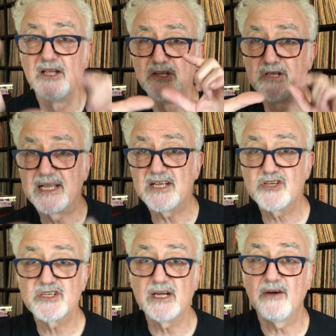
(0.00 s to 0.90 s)
You get
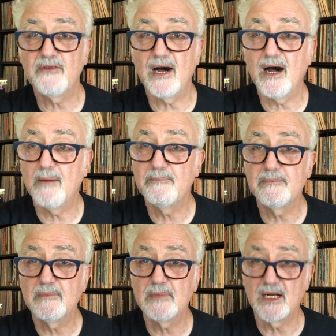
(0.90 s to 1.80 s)
yourself an
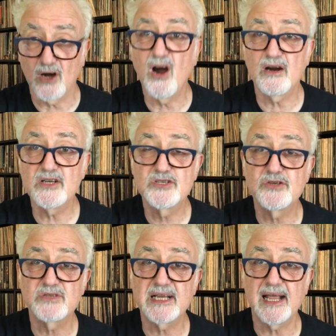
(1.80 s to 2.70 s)
orange
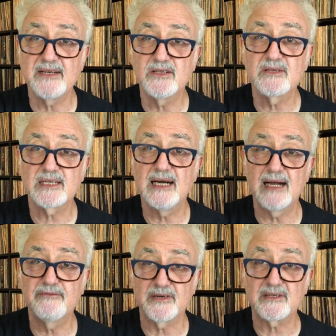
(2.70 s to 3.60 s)
juice can, the
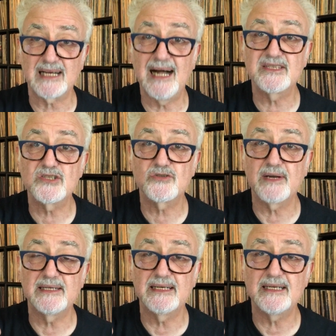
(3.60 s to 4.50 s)
kind for
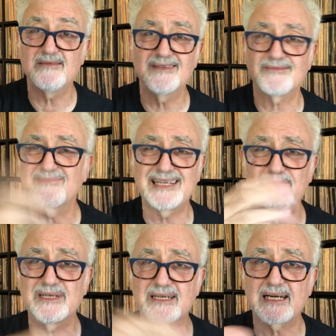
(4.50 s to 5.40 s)
concentrate in it, get
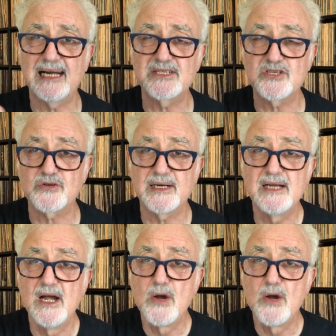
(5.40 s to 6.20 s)
rid of the concentrate.